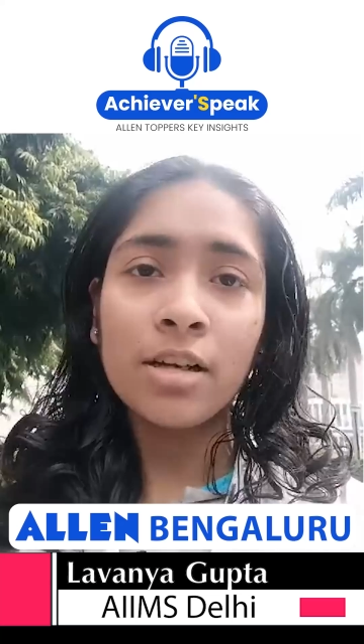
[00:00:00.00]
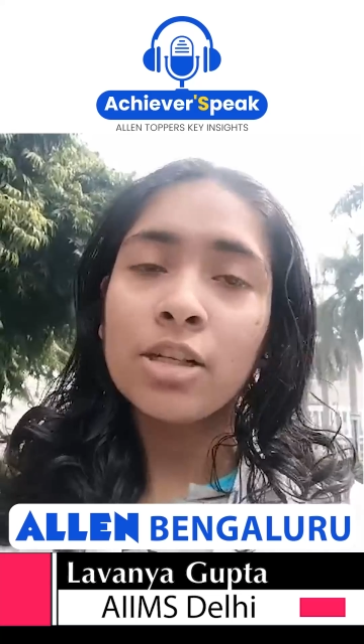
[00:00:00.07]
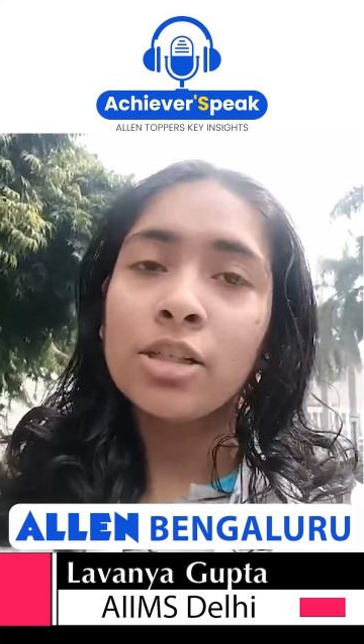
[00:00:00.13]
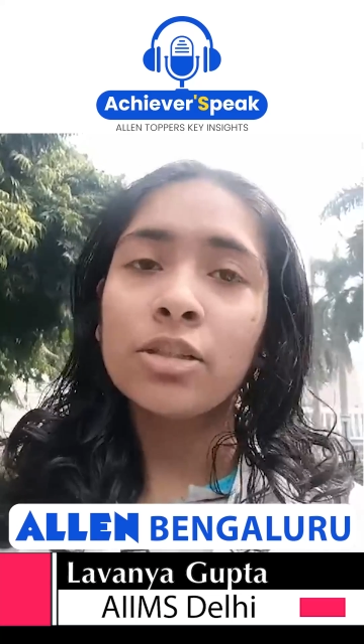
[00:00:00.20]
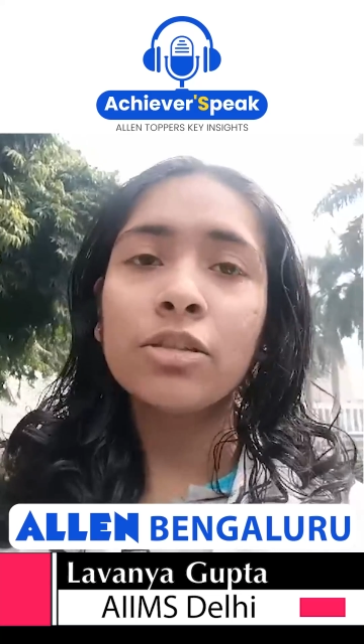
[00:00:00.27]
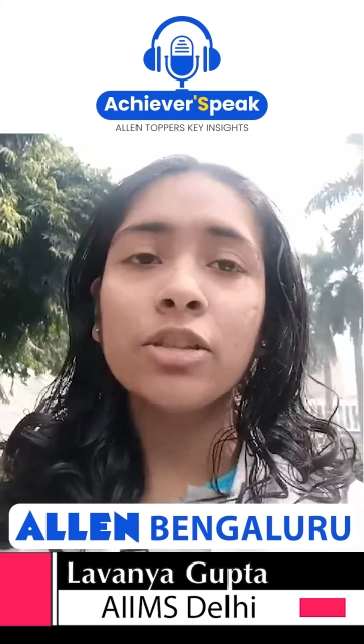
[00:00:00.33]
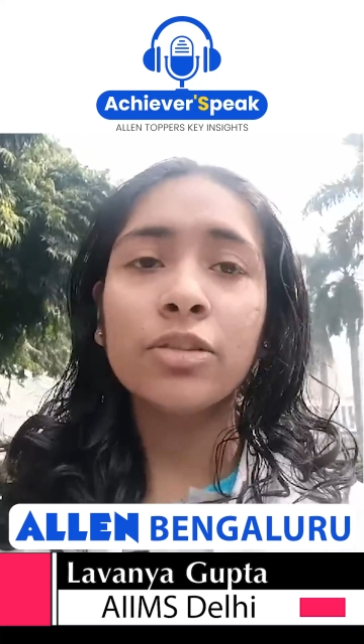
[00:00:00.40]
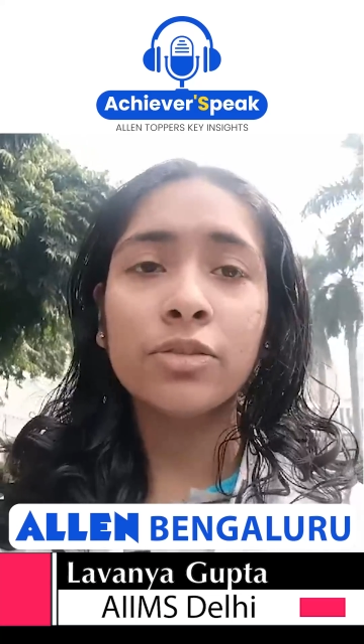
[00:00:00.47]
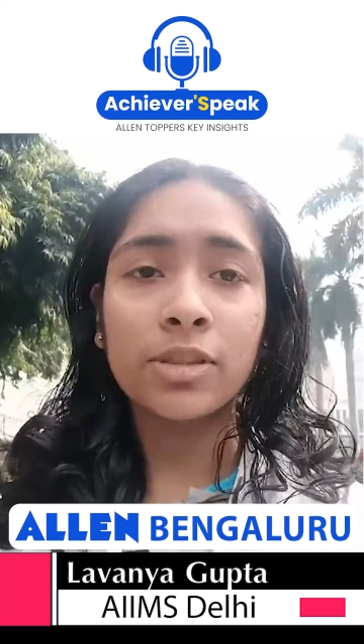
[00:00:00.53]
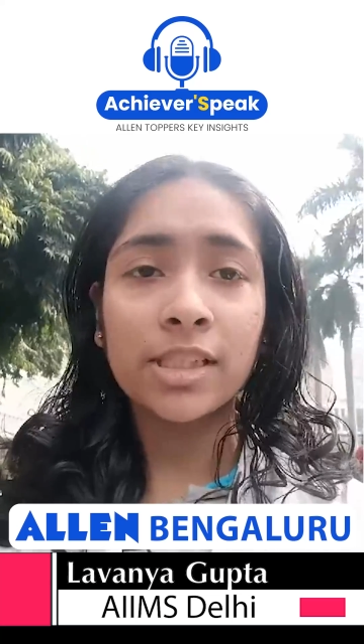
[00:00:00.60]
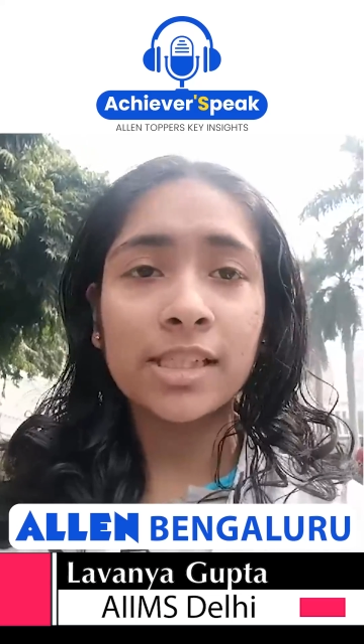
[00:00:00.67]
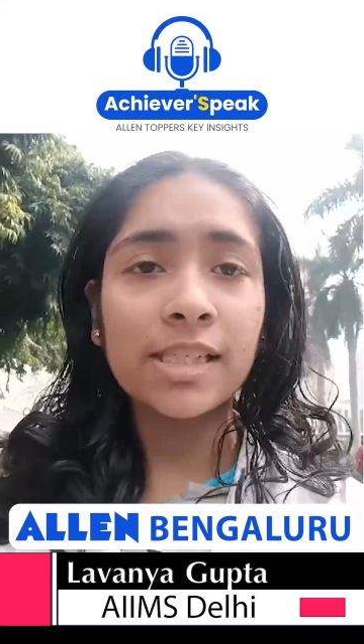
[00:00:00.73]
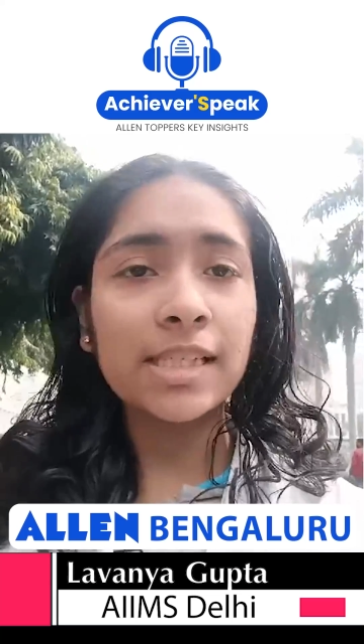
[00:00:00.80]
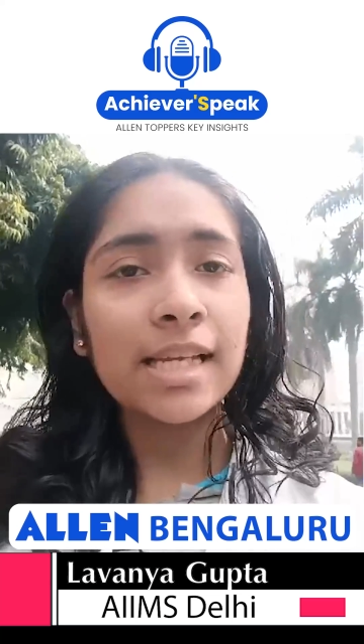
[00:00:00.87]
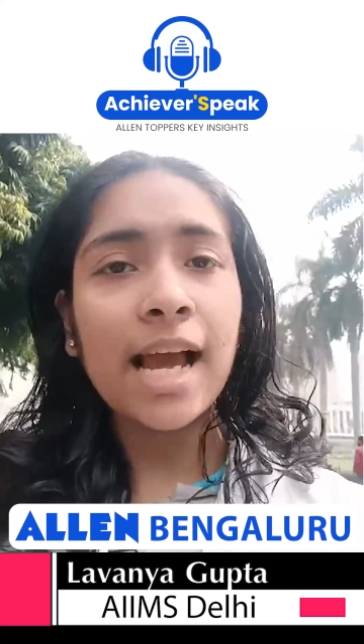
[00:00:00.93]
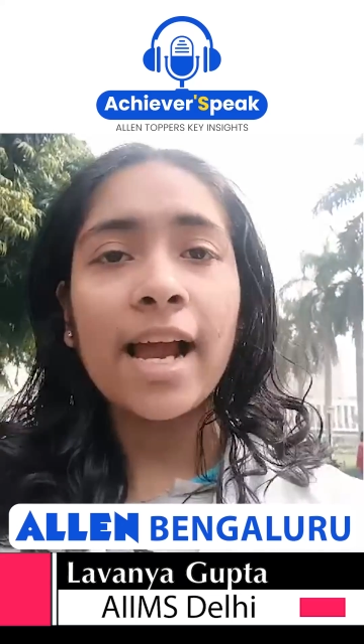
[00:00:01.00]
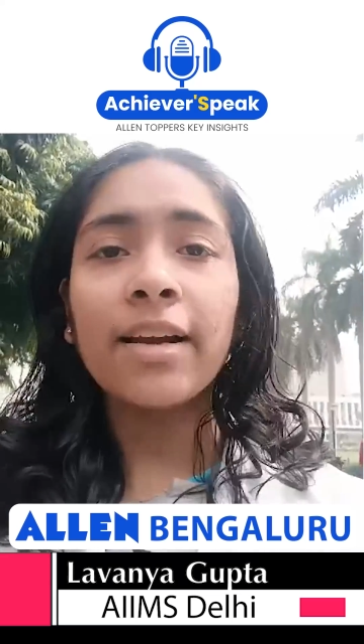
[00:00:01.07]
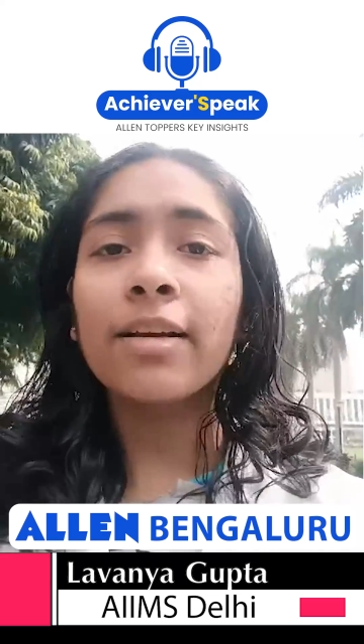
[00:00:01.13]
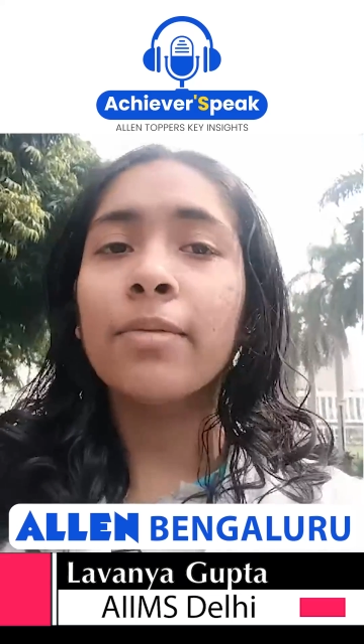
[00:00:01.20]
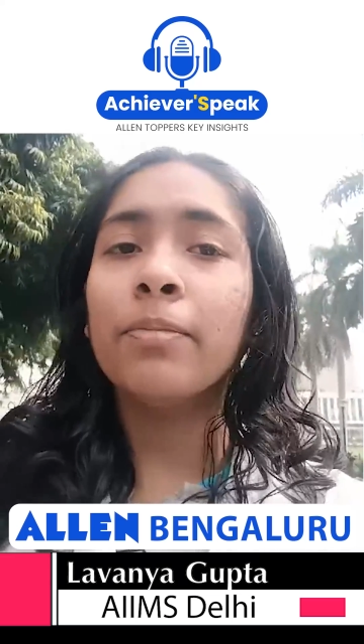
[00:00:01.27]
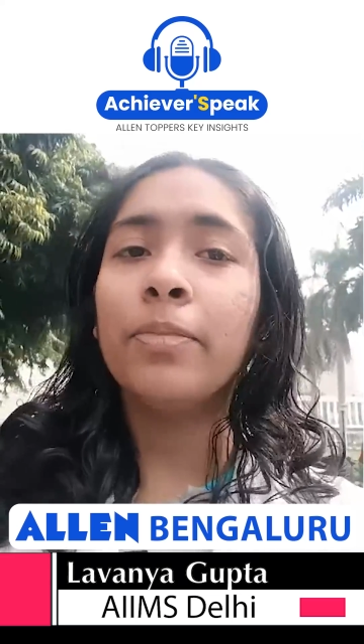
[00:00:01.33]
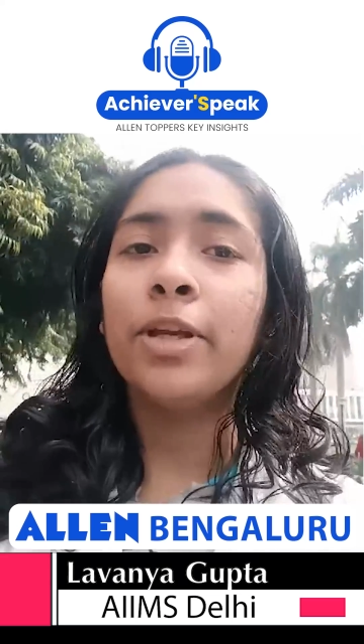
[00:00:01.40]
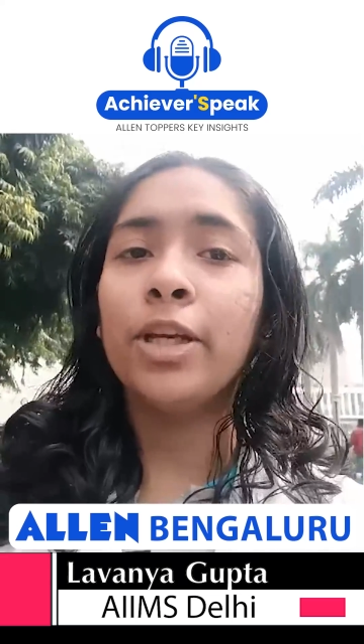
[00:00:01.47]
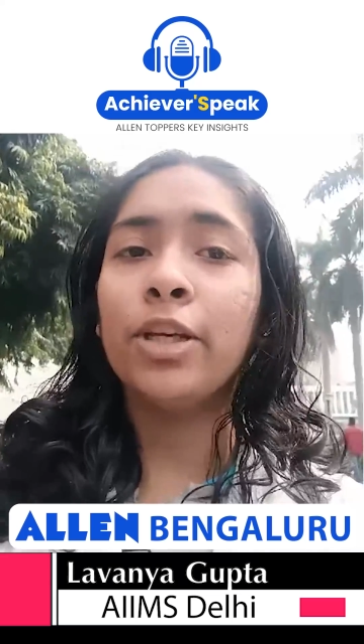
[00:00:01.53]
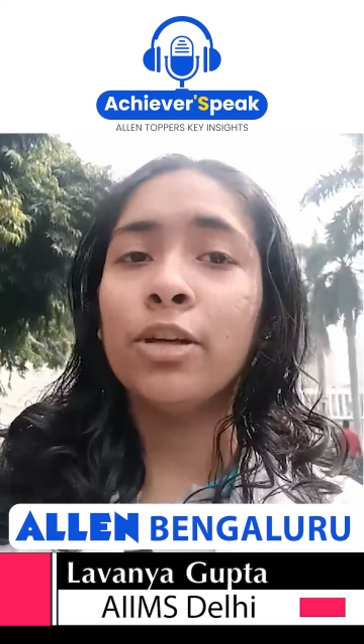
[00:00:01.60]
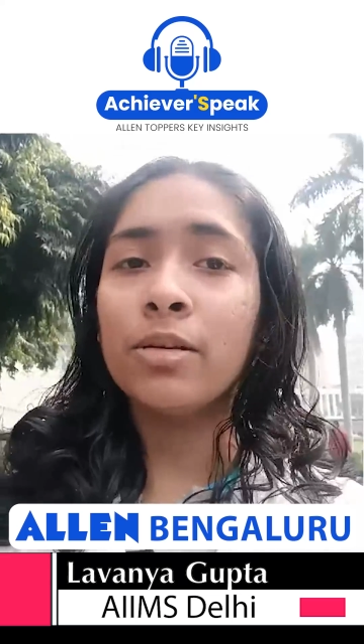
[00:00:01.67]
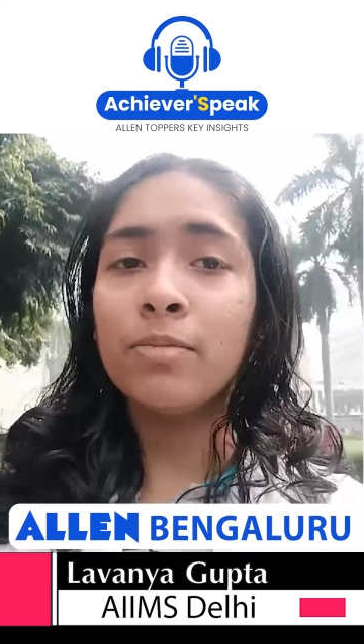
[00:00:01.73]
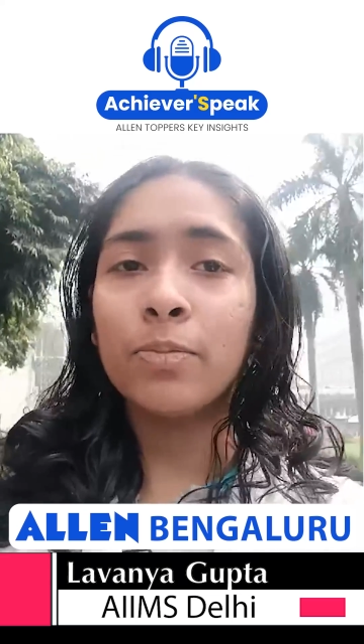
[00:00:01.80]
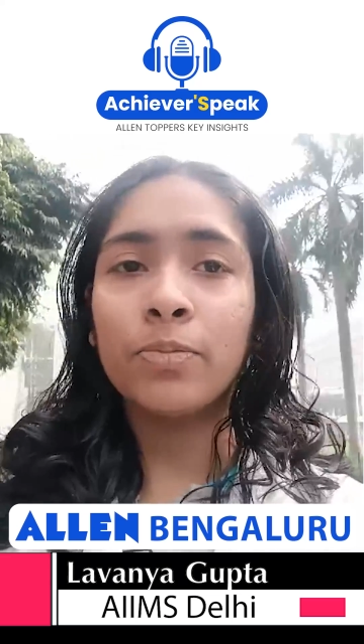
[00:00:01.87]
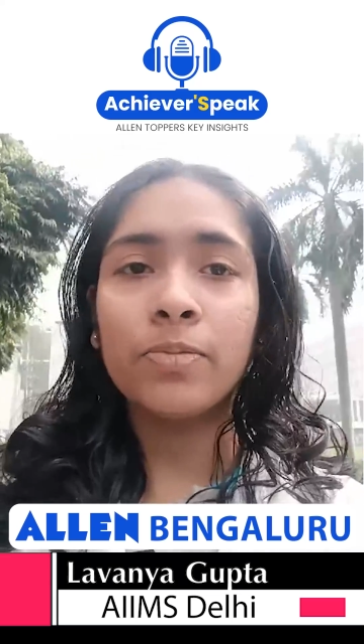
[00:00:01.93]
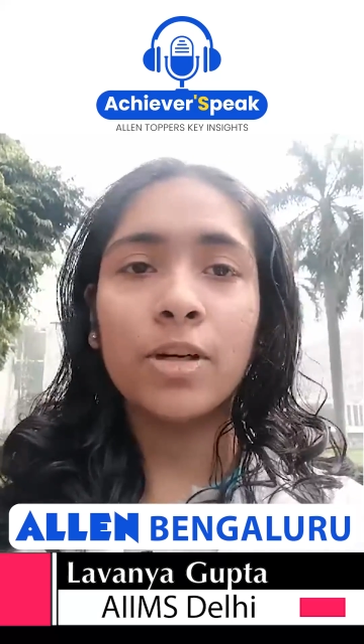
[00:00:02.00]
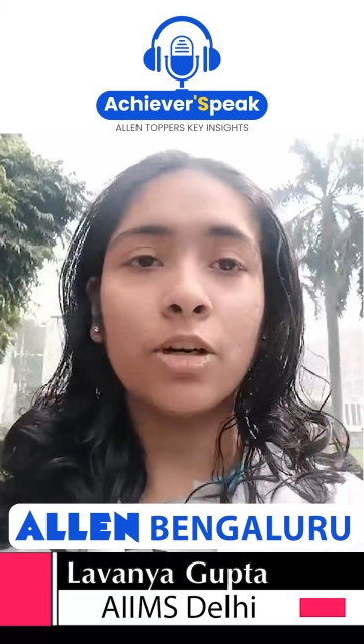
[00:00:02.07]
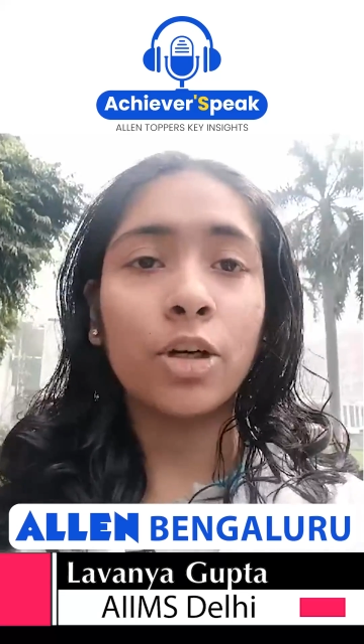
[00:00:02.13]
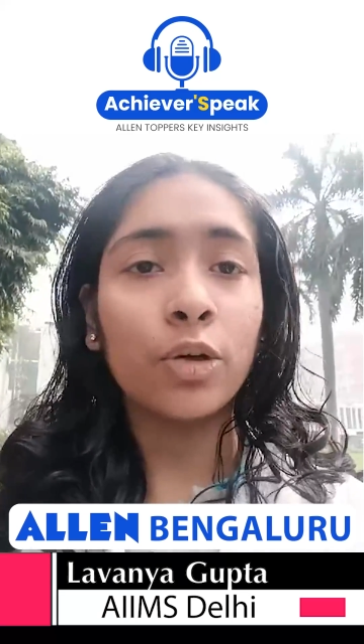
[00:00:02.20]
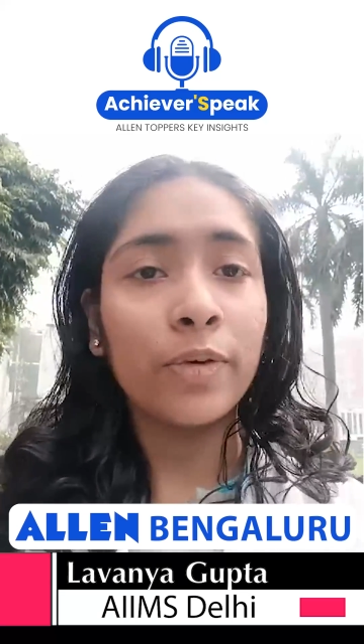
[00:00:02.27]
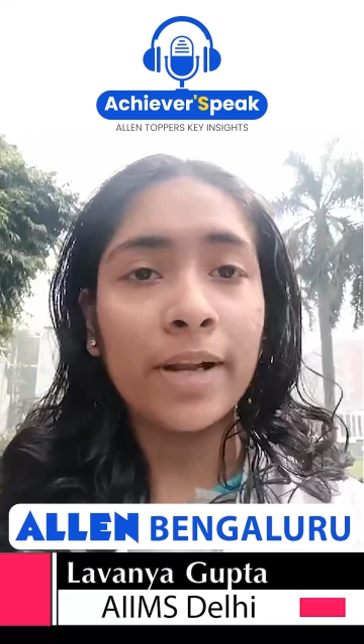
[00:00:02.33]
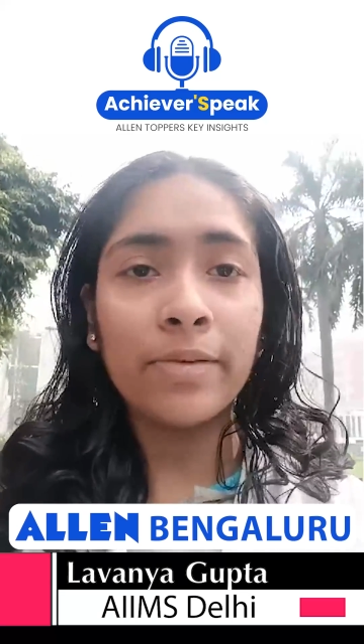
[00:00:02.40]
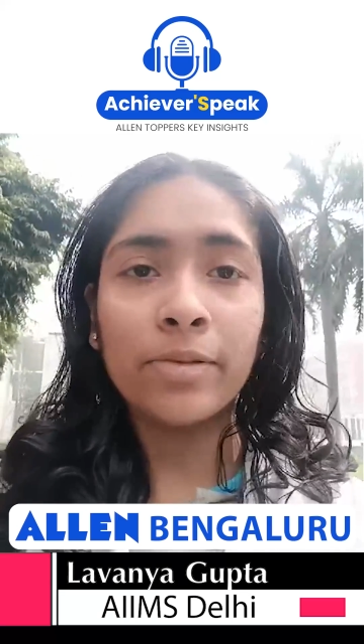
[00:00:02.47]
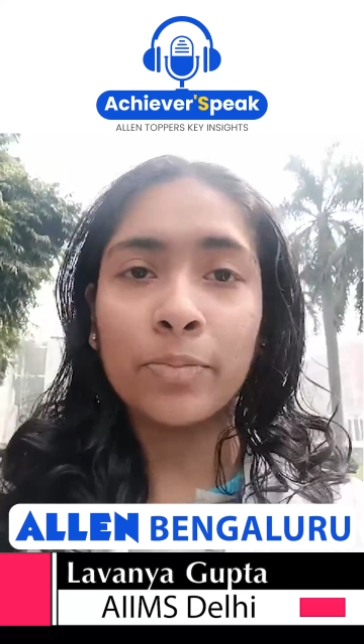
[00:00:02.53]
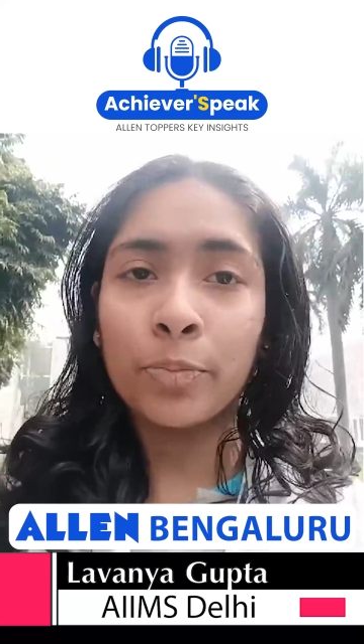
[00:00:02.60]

So use this and complete your 12th uh,